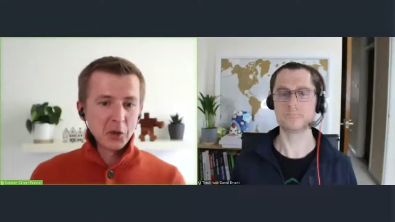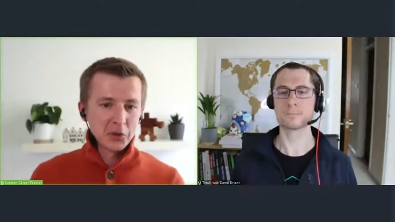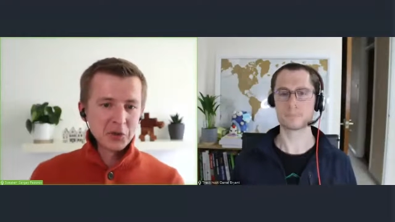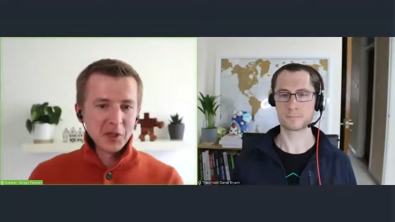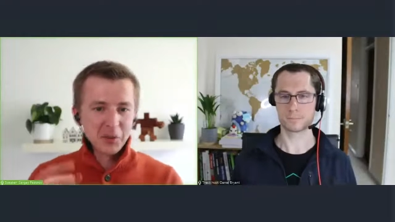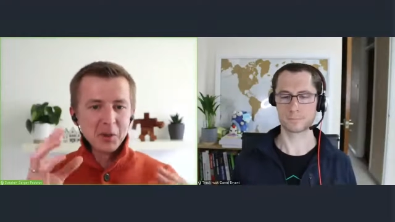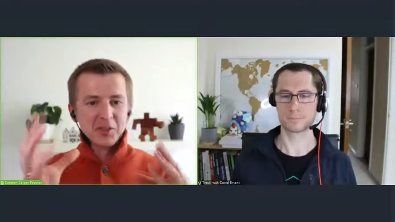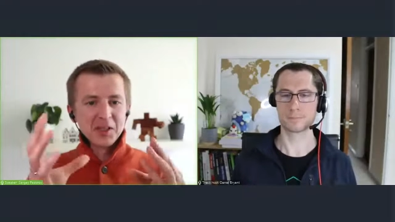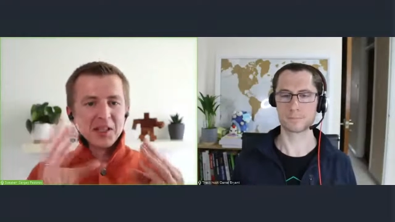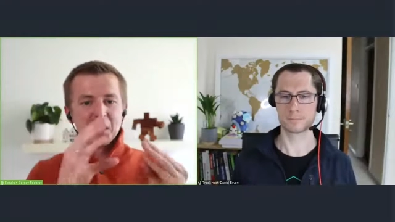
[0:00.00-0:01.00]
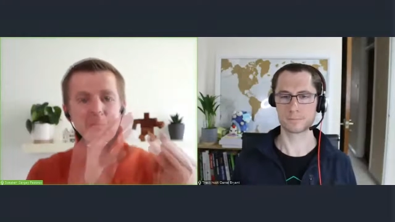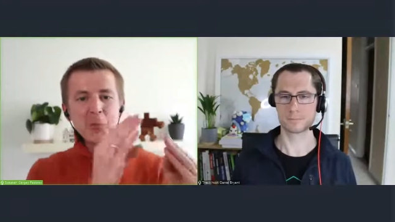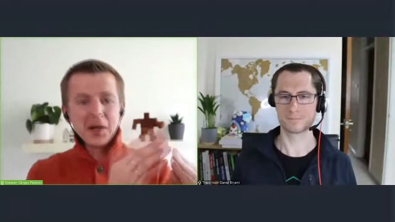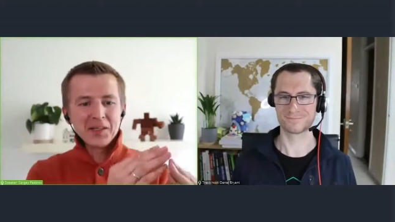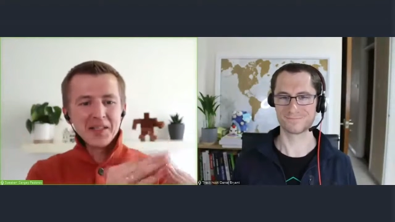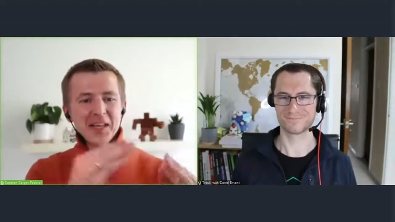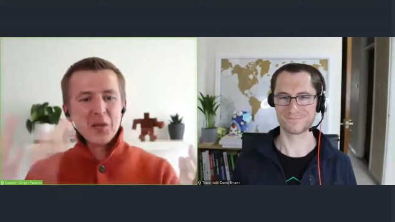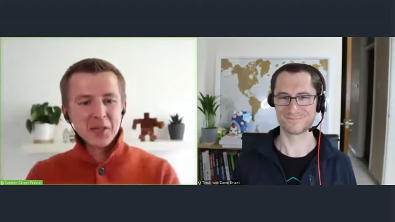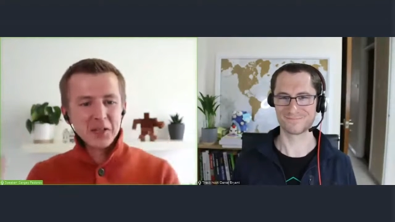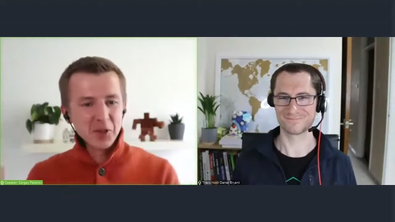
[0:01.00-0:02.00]
Speaker 1: could, uh, we validated when and
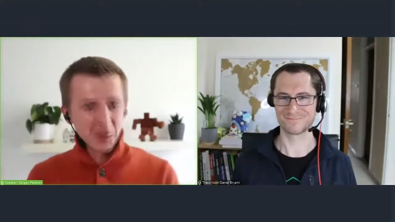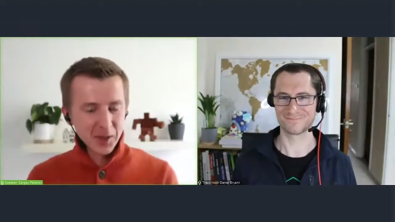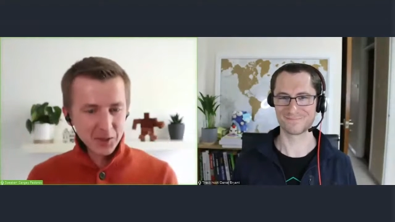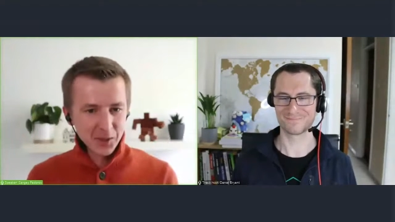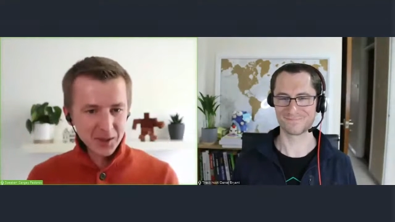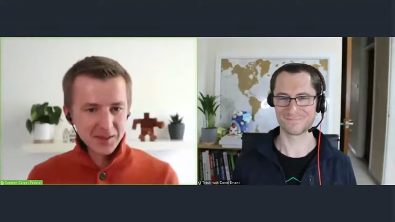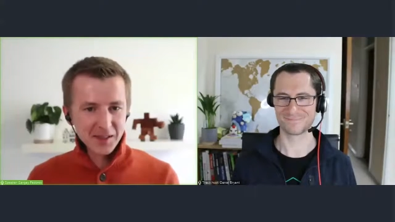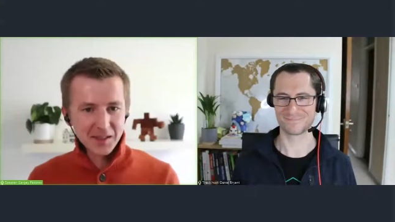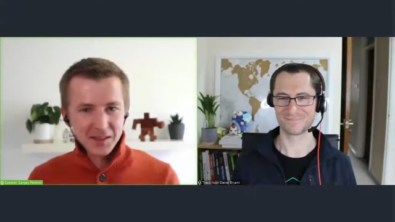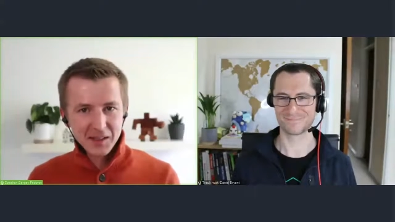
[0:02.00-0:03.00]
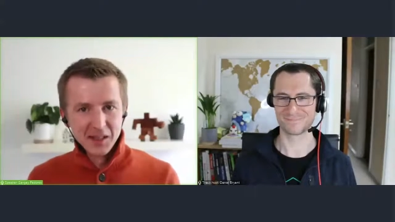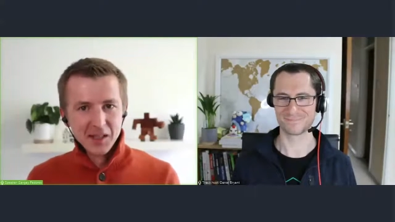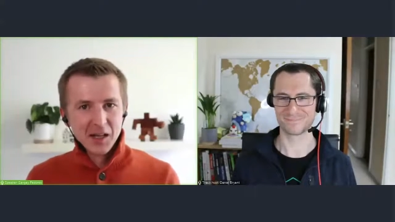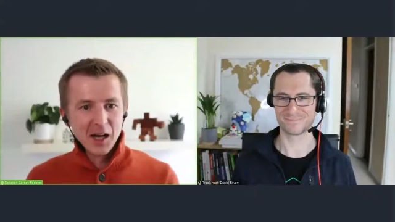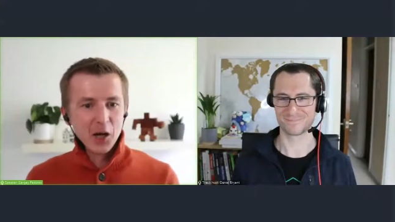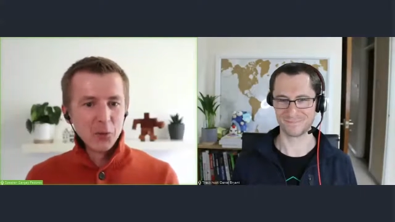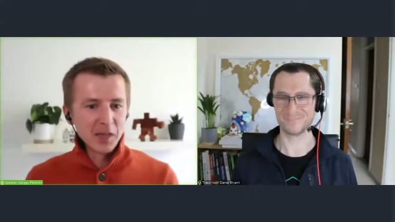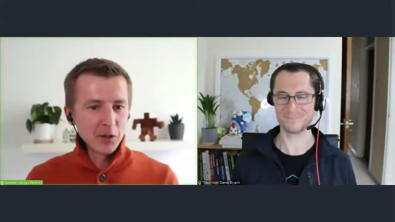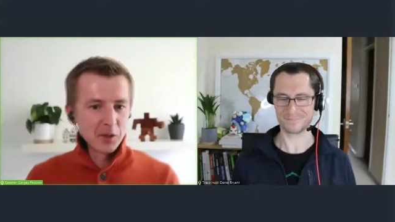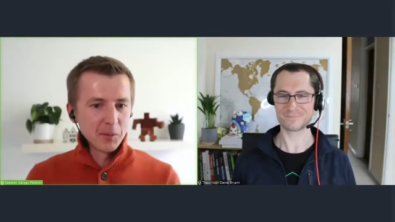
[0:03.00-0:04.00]
how many requests we can send uh, mm-hmm. uh,
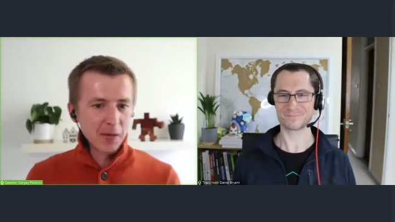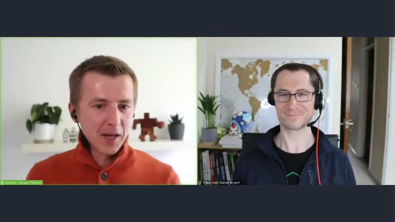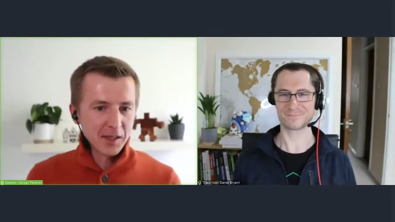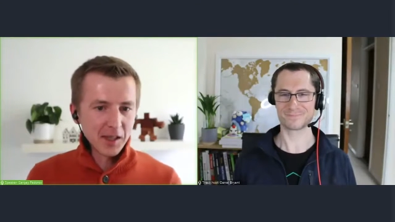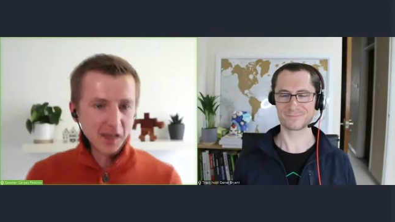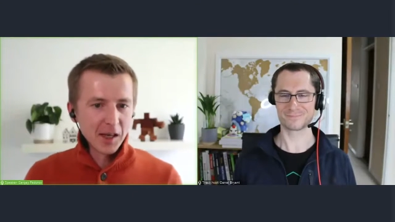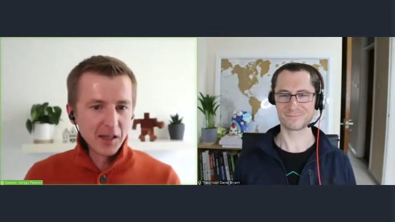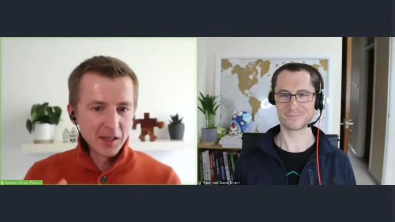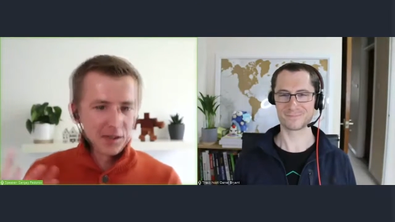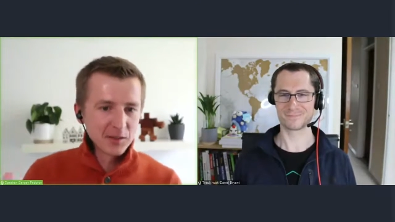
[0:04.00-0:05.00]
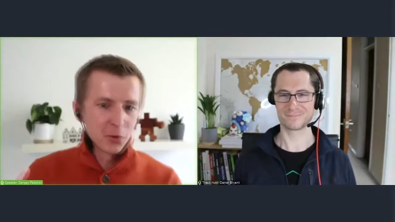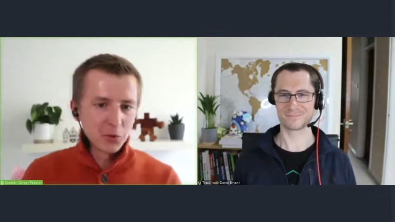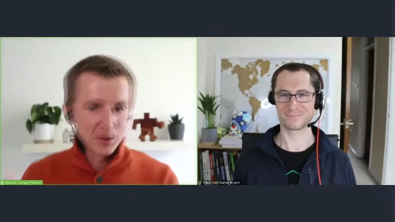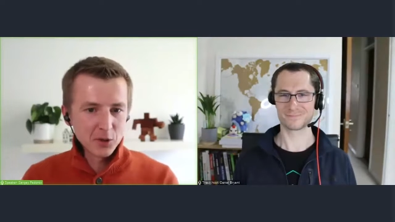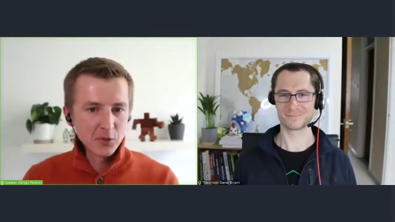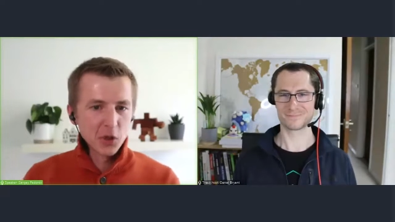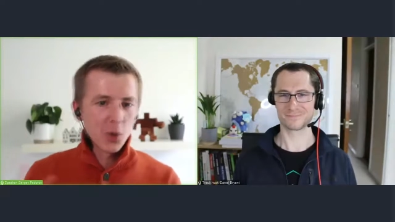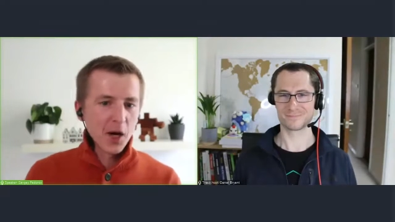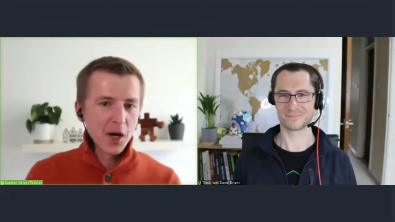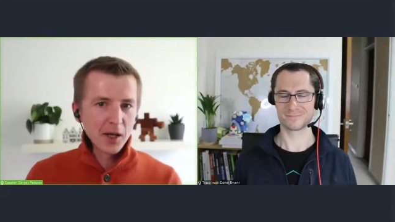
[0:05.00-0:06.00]
without impacting any smoothness of the
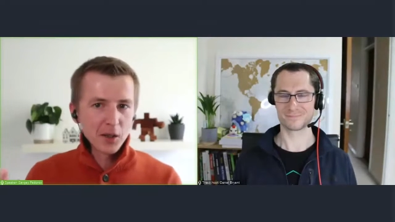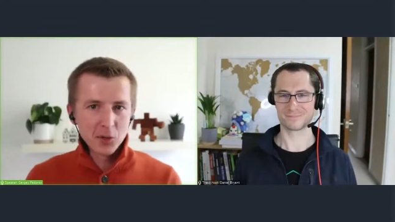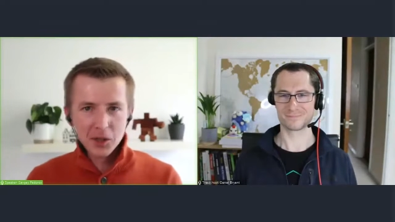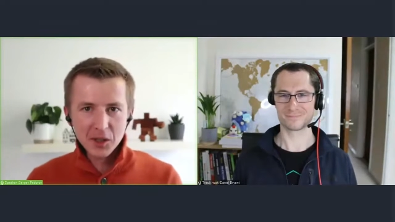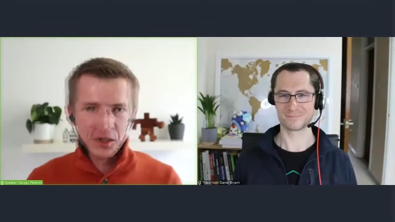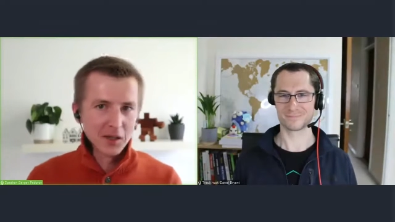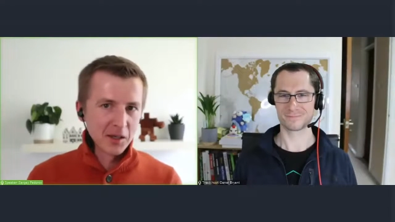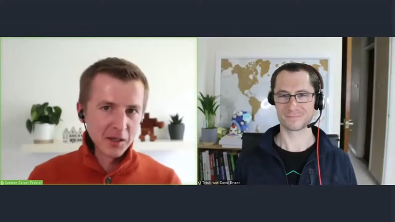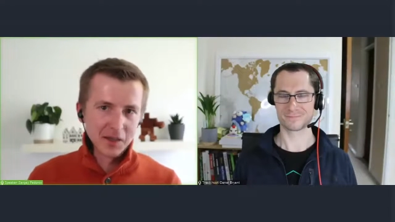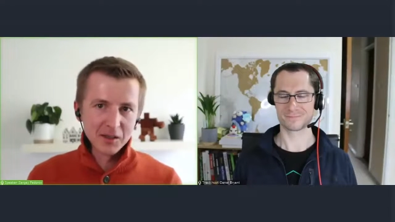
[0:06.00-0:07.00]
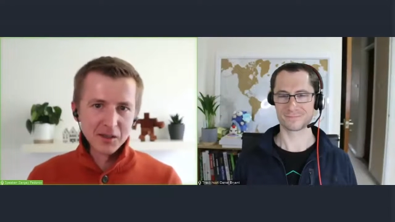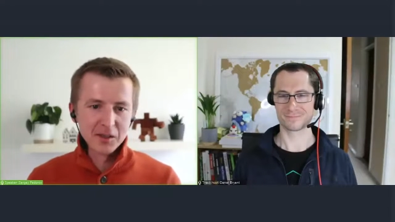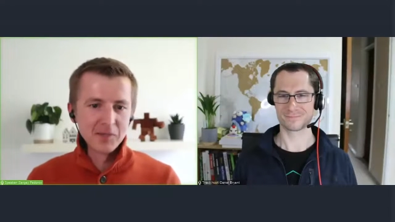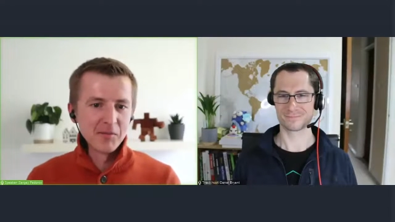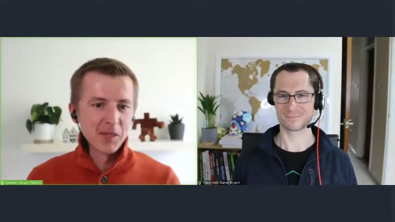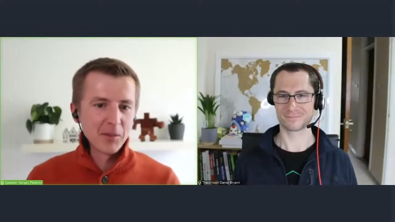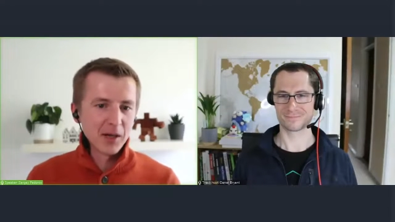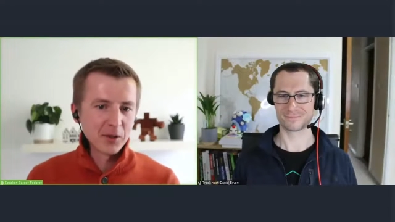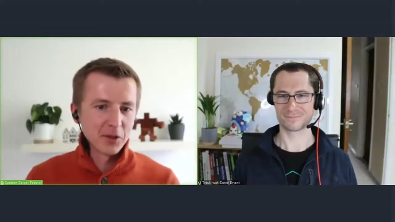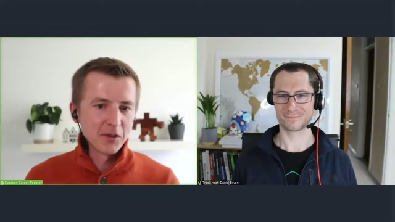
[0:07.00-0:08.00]
UI or uh, like the
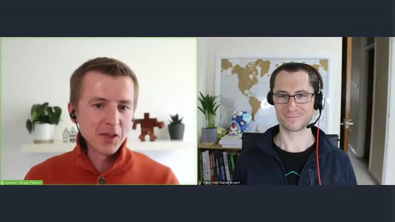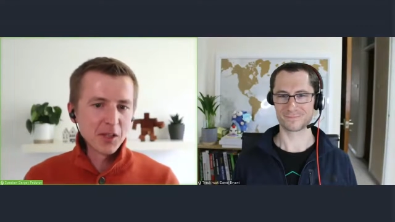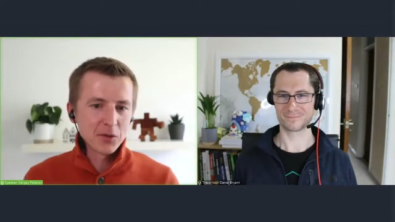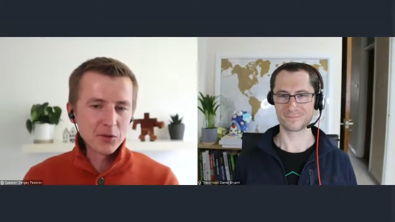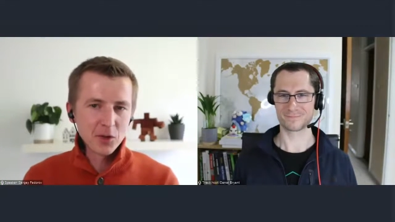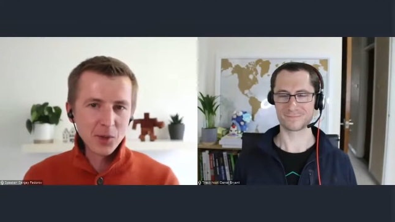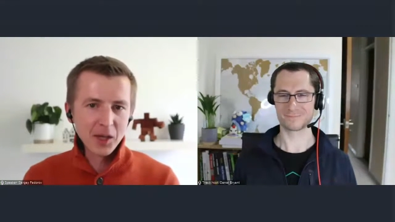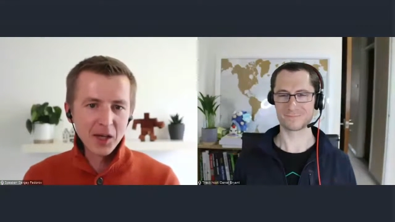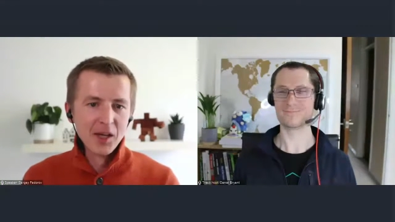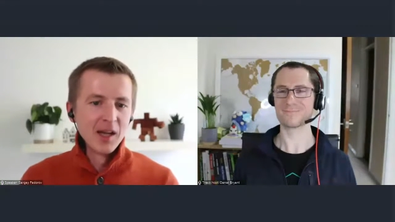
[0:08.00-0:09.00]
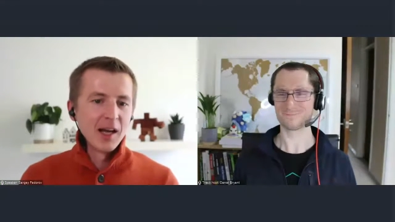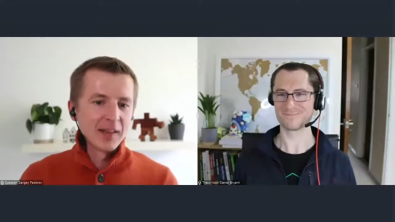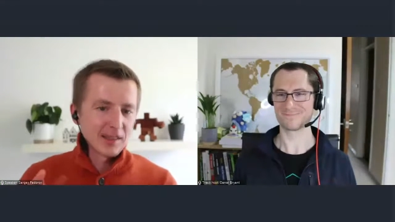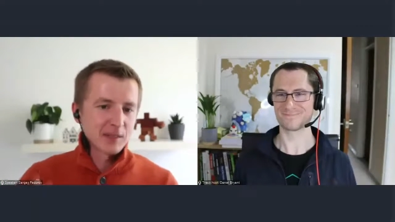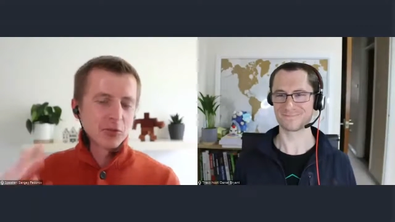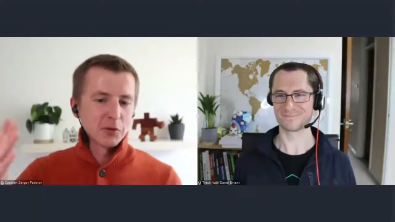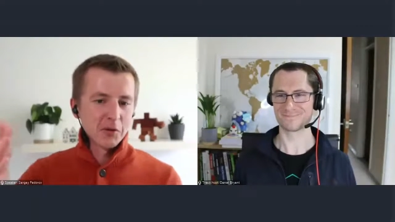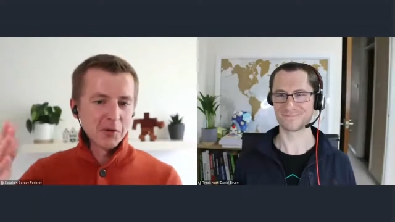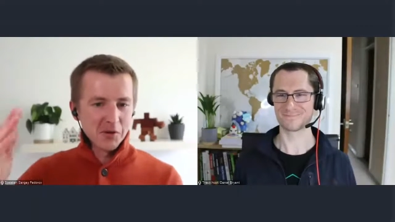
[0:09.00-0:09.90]
impact on the video streaming. And that's,